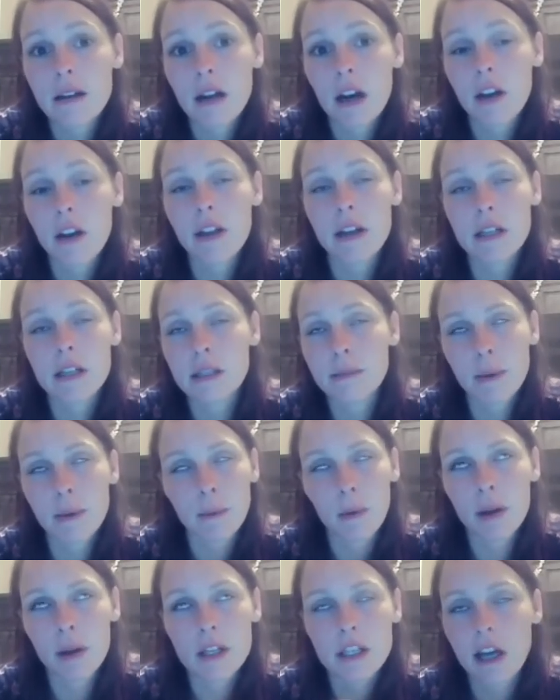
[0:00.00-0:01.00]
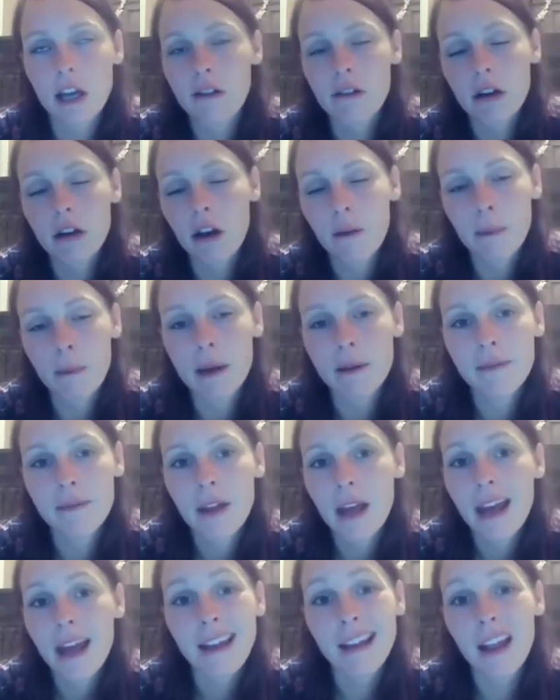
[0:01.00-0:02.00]
or the Supreme Court, the government.
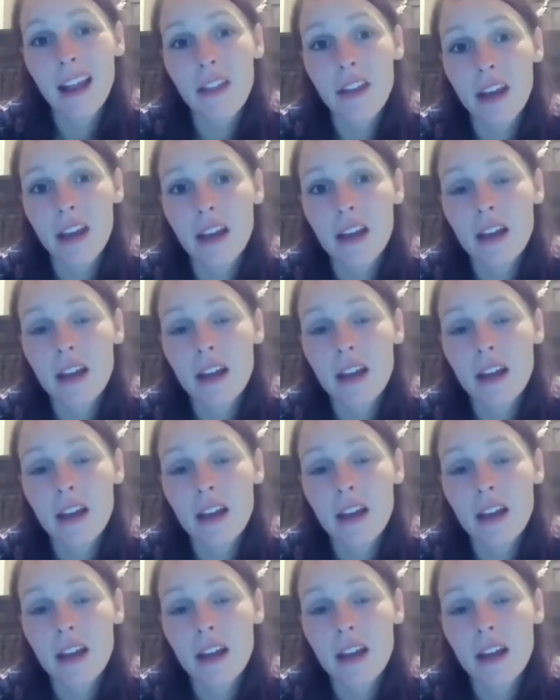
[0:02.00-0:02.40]
Nothing.